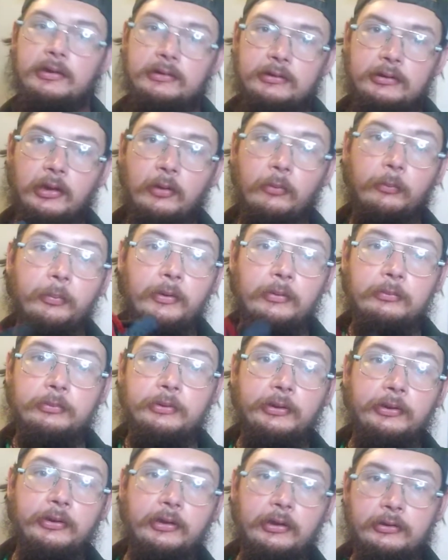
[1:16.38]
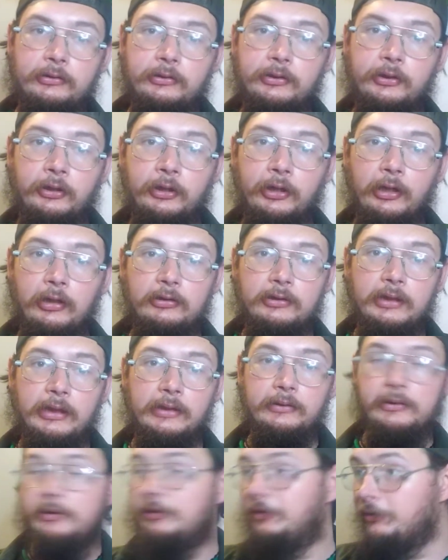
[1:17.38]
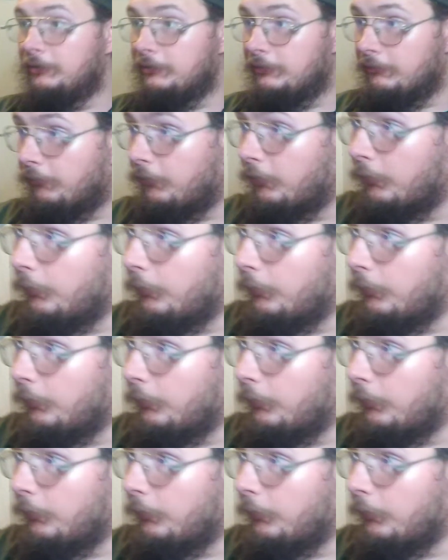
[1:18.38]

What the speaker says: Don't put them too close to your nose after you use them for a